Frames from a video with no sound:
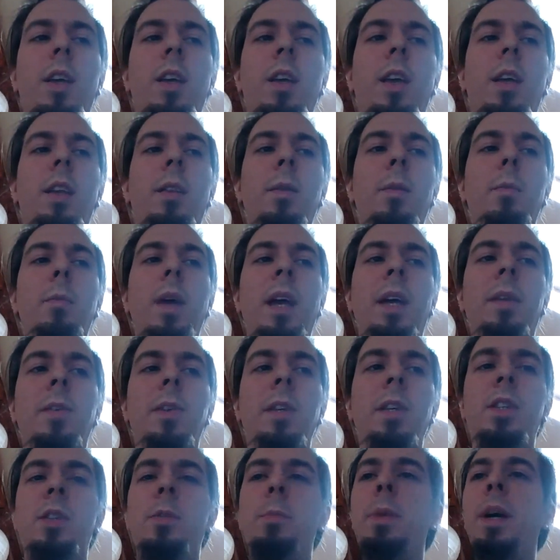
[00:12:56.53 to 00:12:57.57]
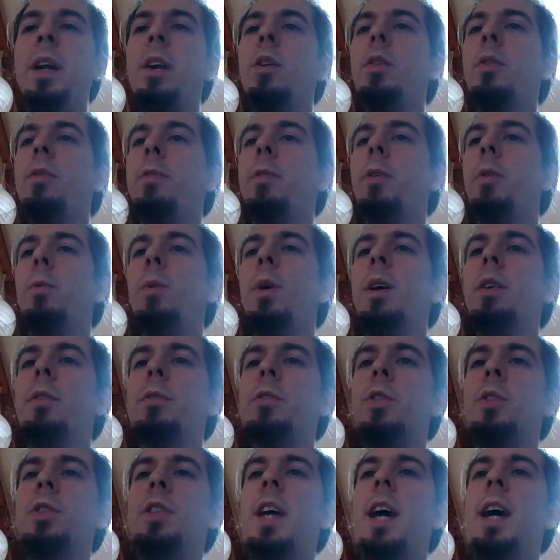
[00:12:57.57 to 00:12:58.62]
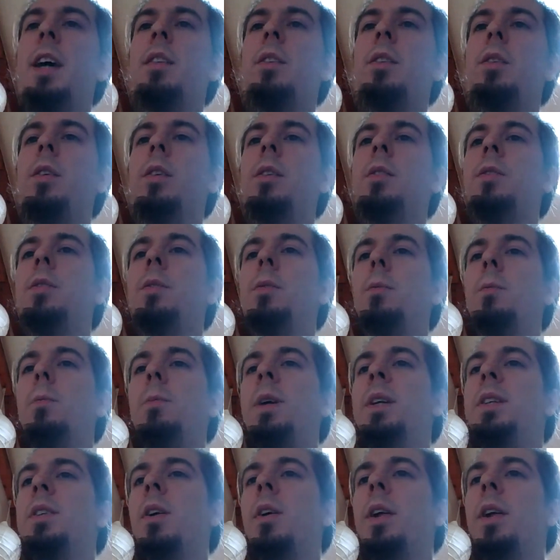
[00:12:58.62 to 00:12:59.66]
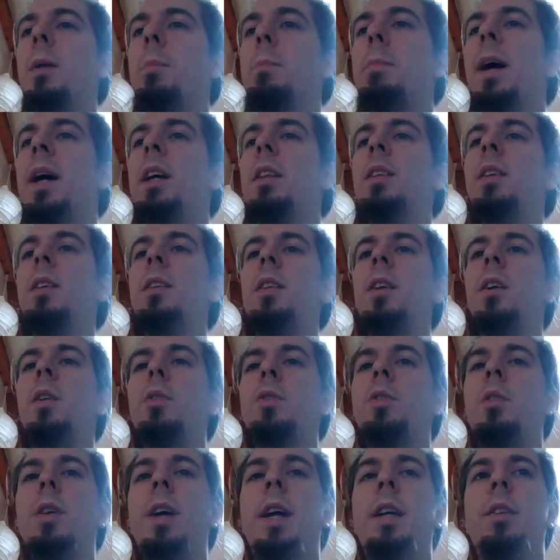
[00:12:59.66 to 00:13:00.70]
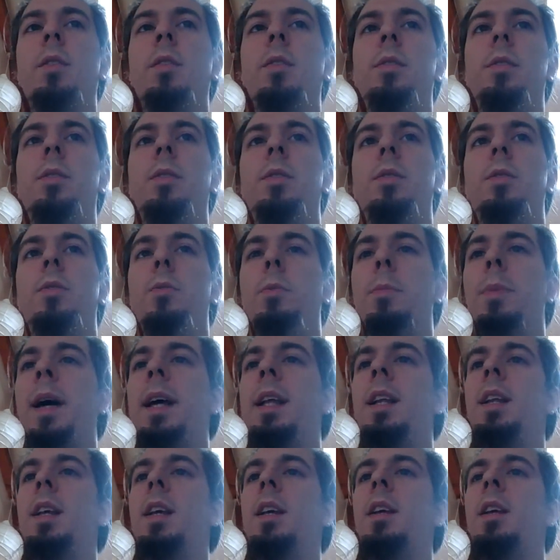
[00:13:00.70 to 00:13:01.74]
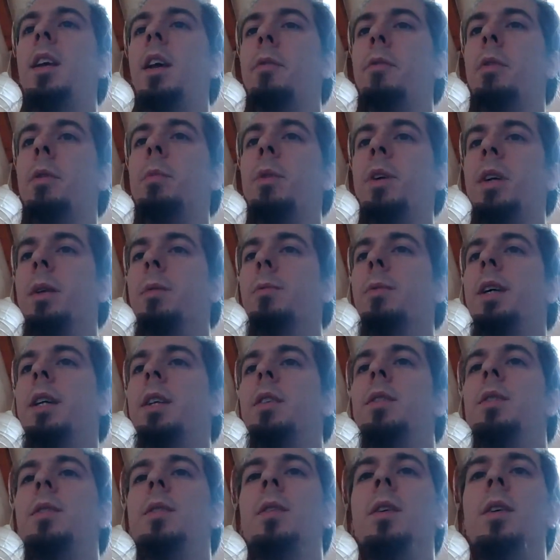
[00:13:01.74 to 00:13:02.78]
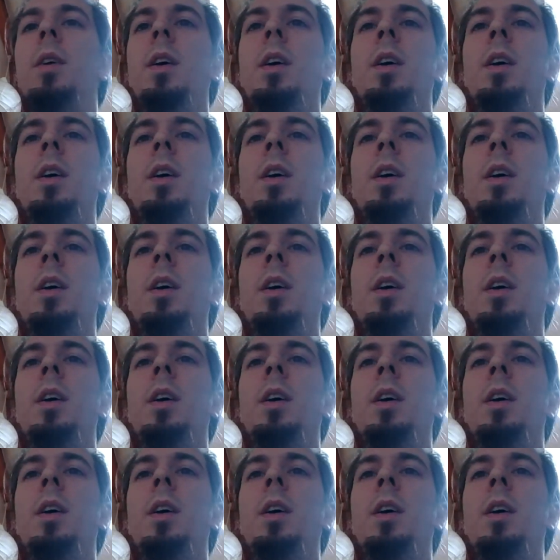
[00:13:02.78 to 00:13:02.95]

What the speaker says: can make things better for one of those actors without impacting the other actor too badly, everybody wins.